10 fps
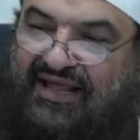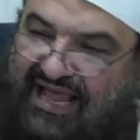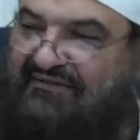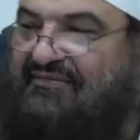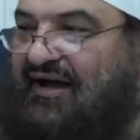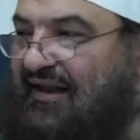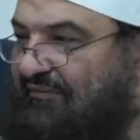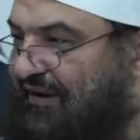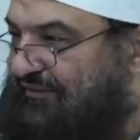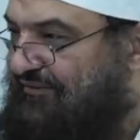They gave him the
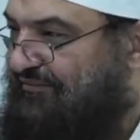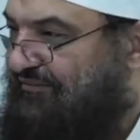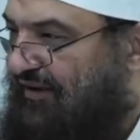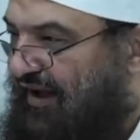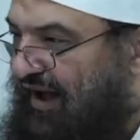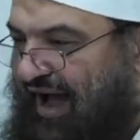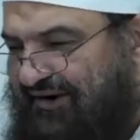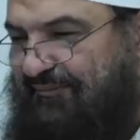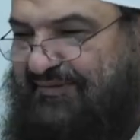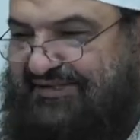alibi.
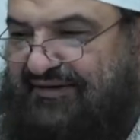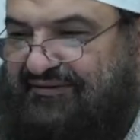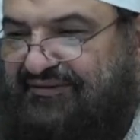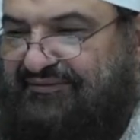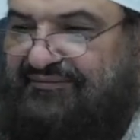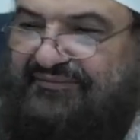100%.